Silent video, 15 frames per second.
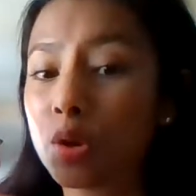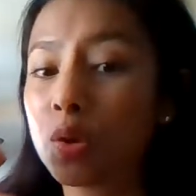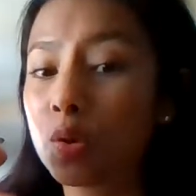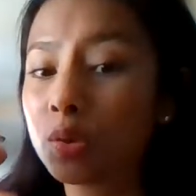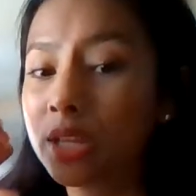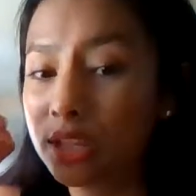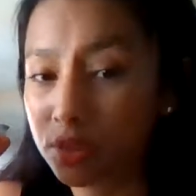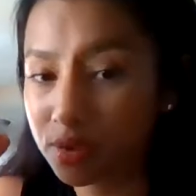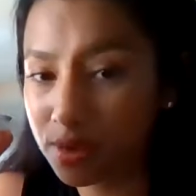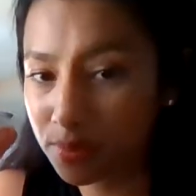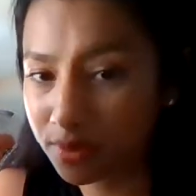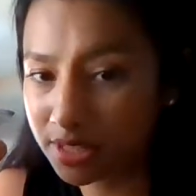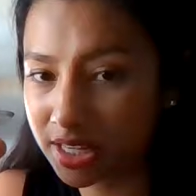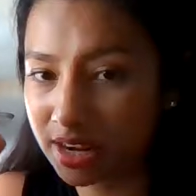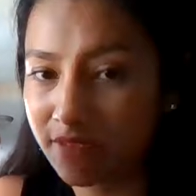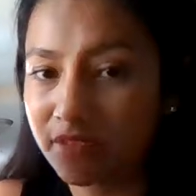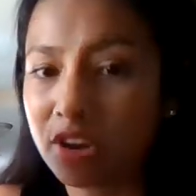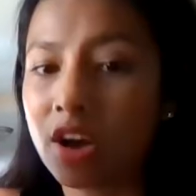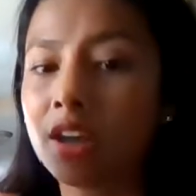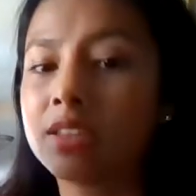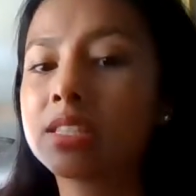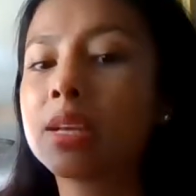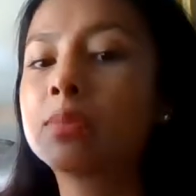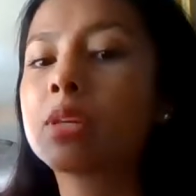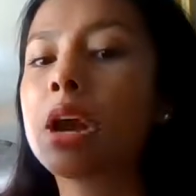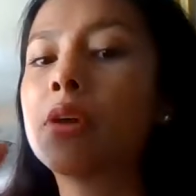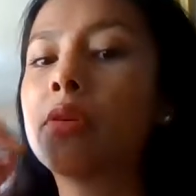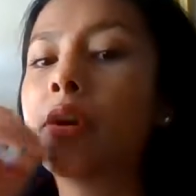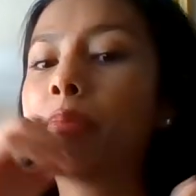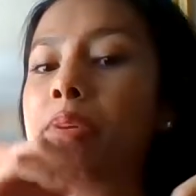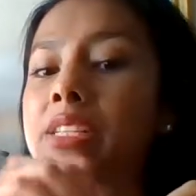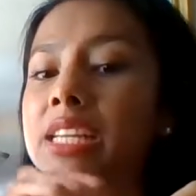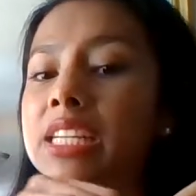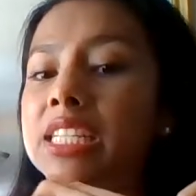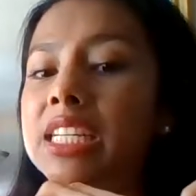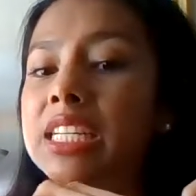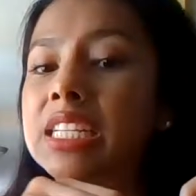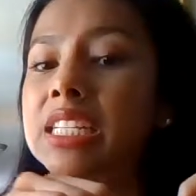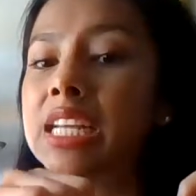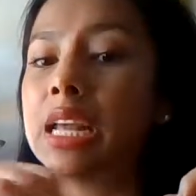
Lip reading: only 30% of concepts are represented